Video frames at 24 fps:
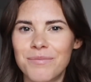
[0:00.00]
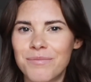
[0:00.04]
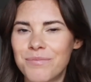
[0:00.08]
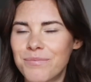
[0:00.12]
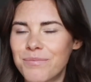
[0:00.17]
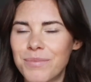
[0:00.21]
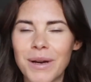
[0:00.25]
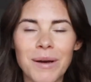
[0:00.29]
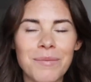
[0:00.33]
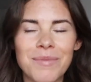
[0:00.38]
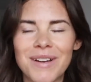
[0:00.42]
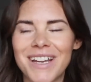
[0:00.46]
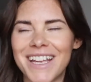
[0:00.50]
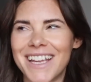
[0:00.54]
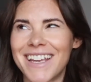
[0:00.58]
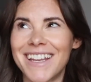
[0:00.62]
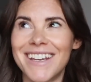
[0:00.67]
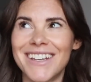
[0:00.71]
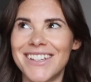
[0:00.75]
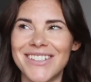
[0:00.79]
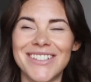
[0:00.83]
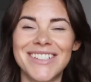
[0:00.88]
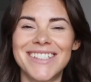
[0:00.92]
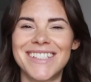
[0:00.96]
bubbly
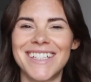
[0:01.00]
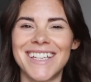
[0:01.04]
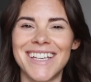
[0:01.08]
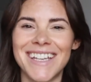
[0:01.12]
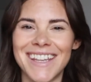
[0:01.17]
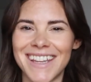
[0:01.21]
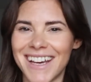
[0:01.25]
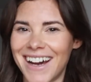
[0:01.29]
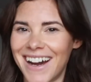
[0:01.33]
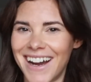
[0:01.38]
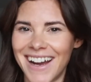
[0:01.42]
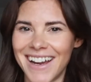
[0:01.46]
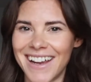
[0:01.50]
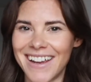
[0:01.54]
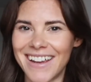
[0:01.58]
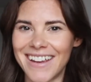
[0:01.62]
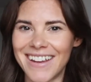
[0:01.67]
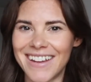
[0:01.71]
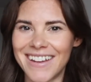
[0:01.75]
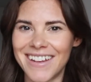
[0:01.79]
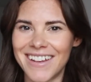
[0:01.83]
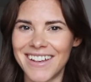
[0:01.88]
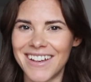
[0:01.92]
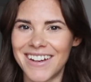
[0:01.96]
Lucy that
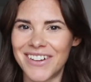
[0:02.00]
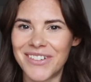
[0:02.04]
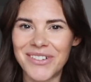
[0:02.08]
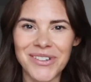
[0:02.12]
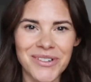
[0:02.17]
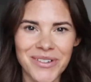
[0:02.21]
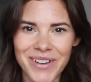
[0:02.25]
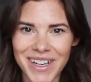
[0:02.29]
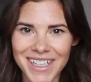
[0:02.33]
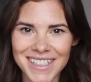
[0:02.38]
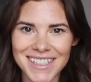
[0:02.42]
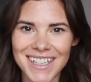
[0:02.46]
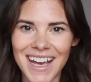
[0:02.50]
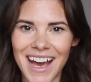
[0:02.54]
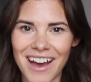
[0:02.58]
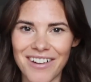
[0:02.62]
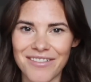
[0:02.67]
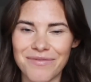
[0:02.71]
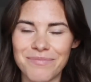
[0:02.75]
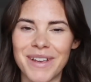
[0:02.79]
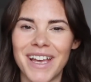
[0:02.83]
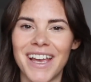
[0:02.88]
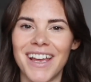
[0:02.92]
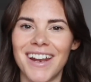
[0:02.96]
I always
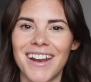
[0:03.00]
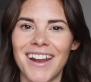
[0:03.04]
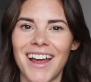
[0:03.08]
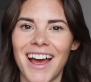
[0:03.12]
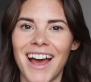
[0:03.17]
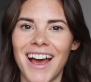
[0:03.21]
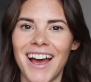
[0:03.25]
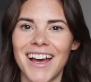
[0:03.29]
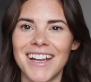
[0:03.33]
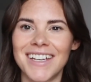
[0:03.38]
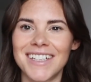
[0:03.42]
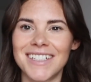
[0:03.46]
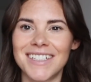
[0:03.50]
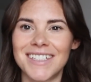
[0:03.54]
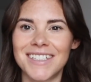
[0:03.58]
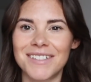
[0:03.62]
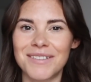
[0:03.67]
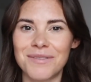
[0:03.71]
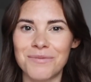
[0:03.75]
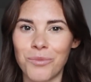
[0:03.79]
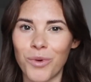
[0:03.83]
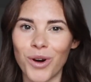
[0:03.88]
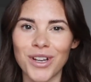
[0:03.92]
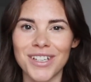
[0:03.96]
have been and
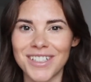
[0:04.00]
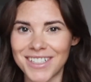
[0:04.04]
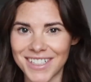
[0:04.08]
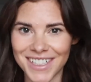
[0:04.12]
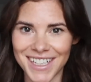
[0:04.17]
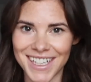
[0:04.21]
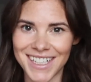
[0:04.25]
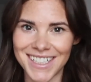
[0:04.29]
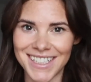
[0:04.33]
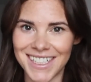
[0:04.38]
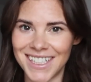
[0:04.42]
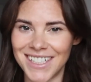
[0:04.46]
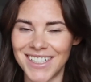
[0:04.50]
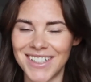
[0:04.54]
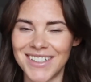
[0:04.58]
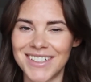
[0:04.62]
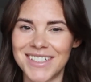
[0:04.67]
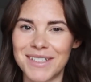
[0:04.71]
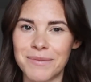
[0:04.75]
want to continue to